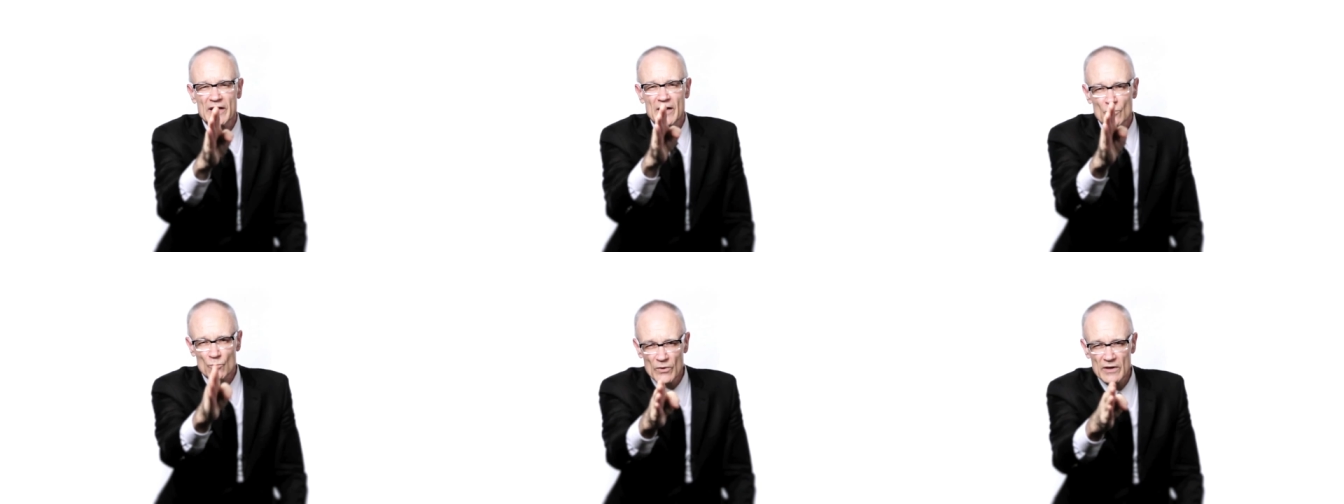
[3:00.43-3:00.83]
to
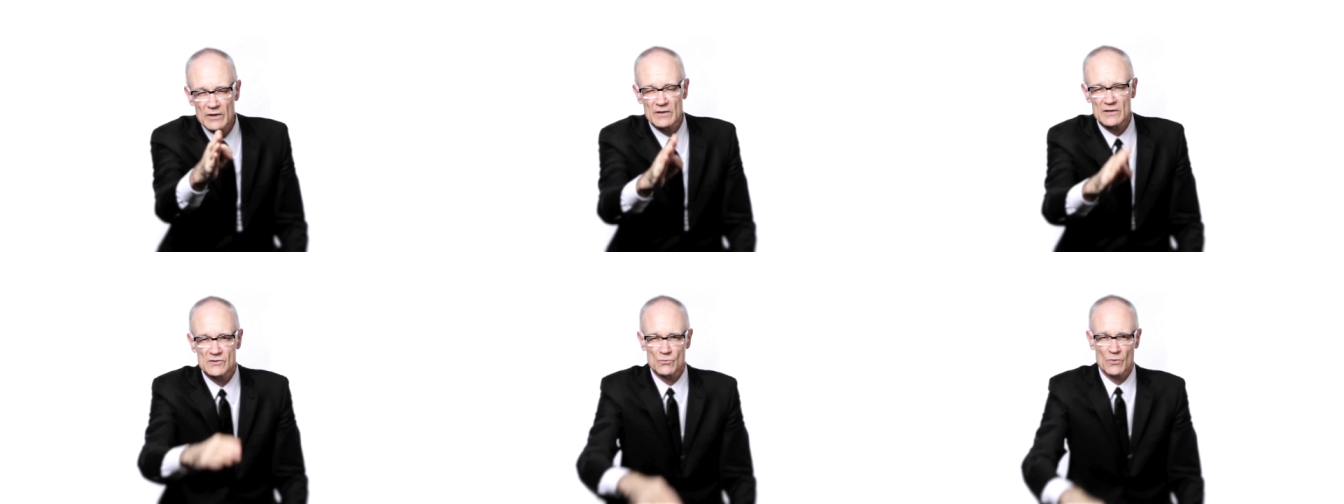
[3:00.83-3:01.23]
get rid
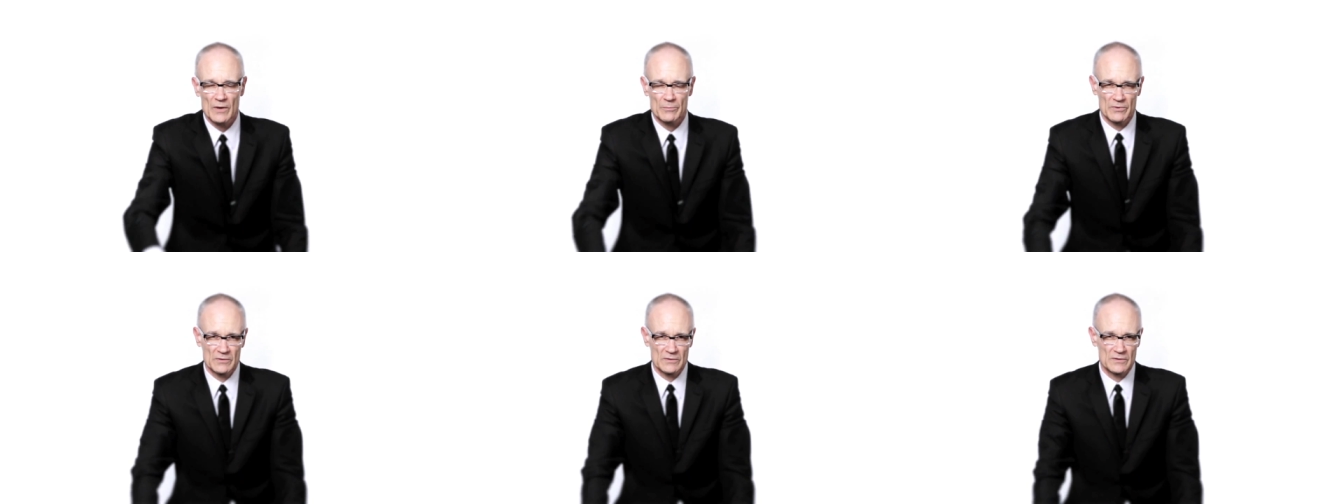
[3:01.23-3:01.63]
of these
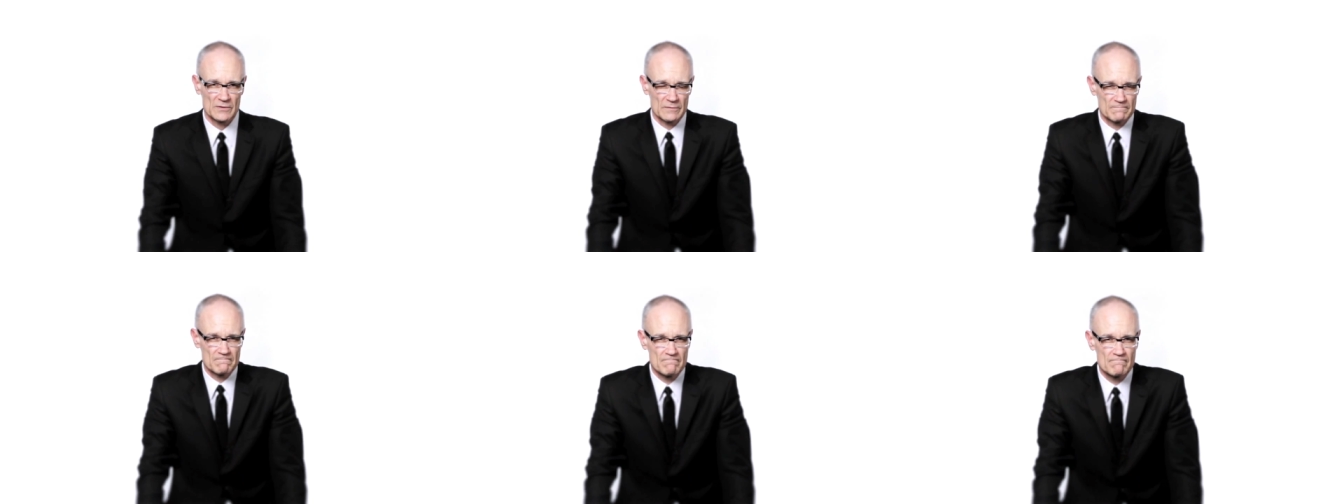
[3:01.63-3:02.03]

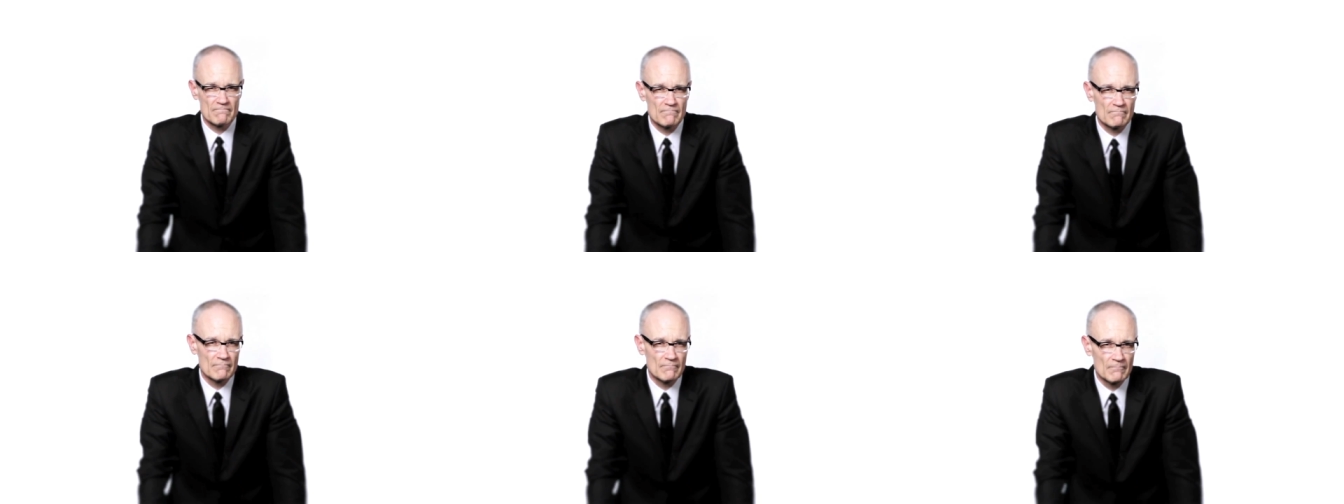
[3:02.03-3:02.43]
weapons.
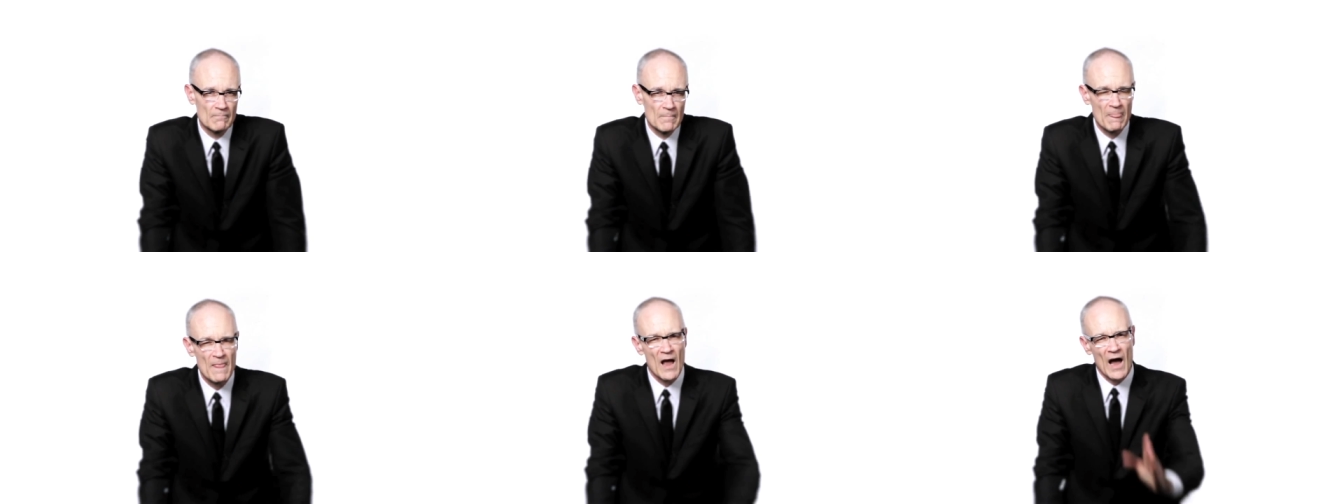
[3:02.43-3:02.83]

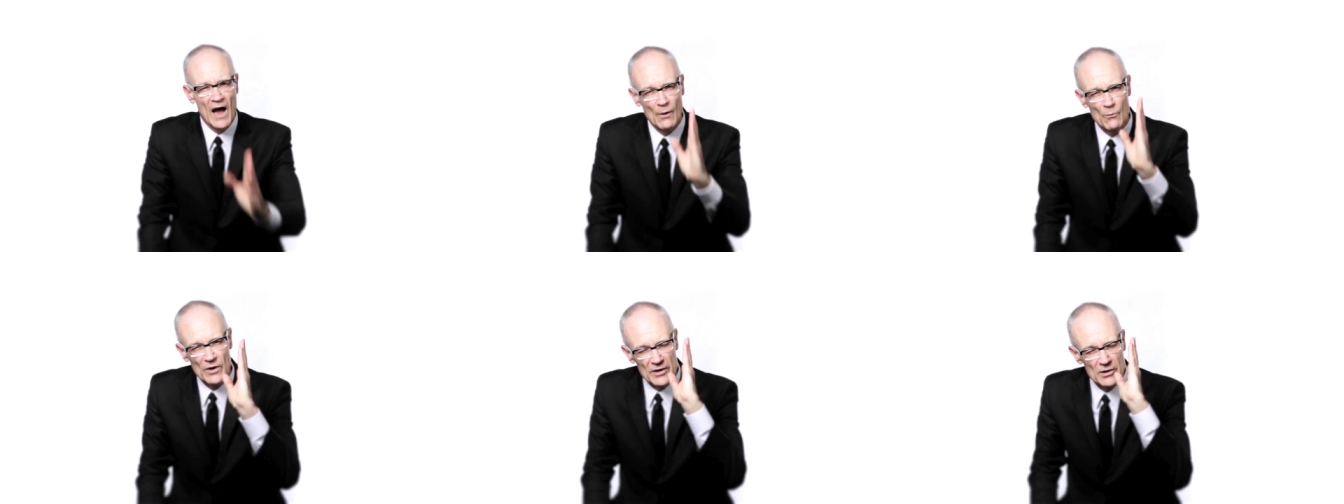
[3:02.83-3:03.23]

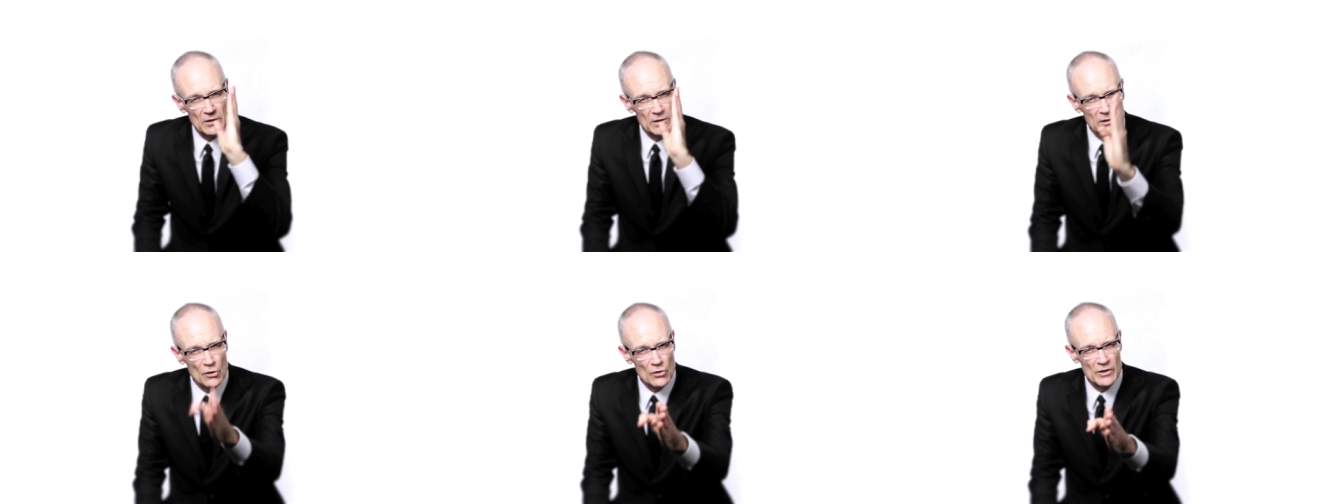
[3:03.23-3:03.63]
I want you
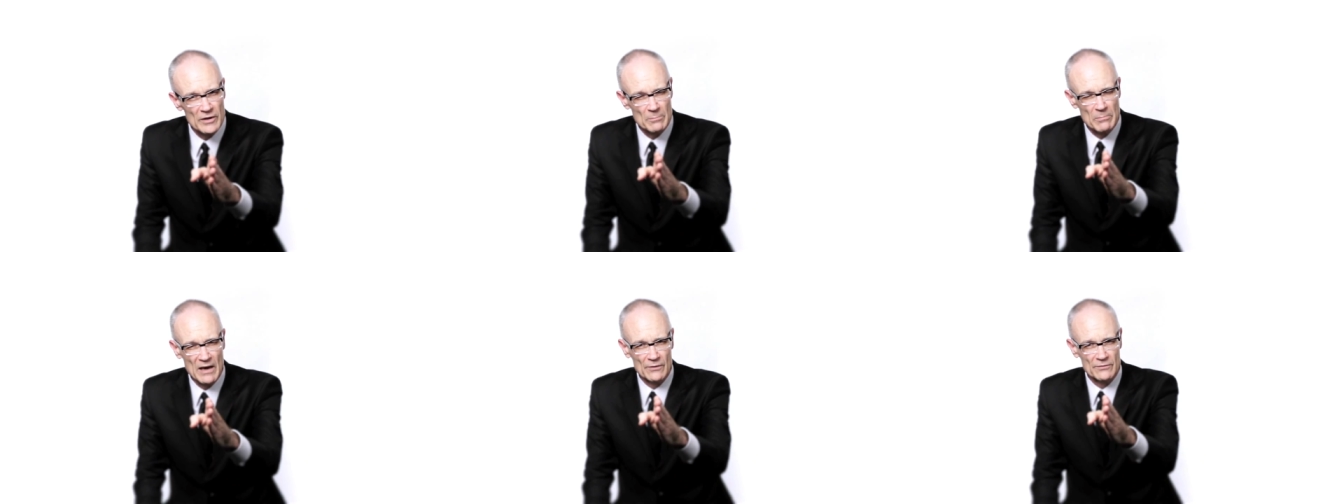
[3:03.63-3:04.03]
to
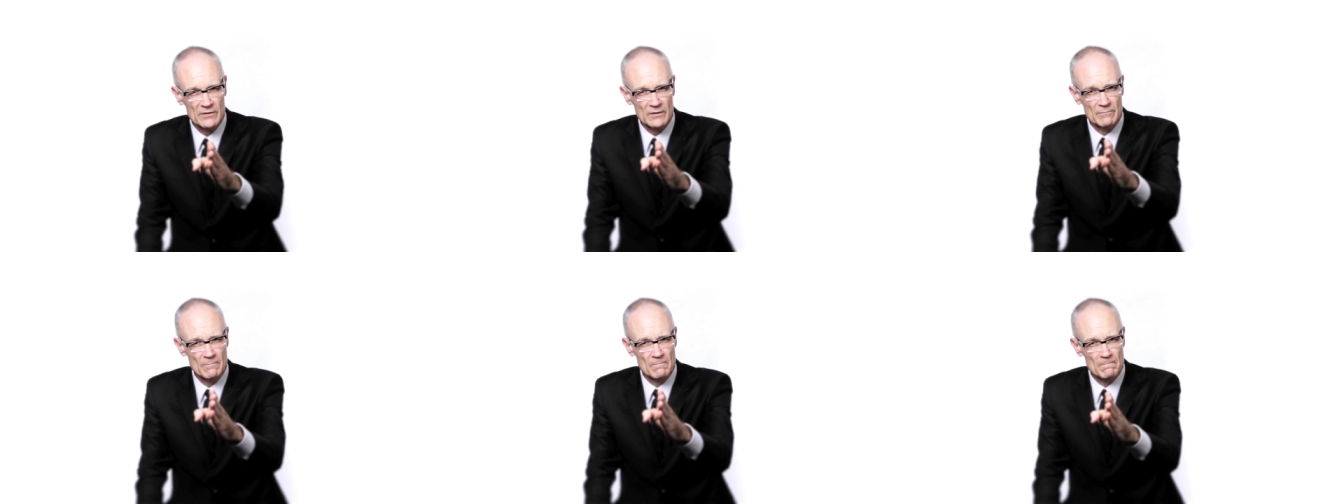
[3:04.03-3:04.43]
learn about
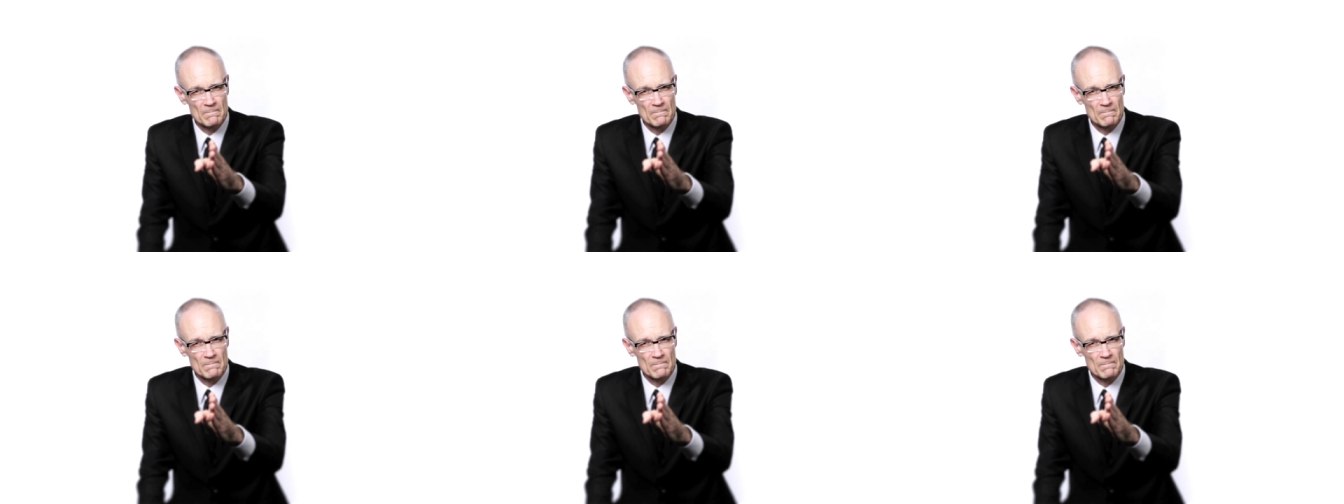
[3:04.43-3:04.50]
them.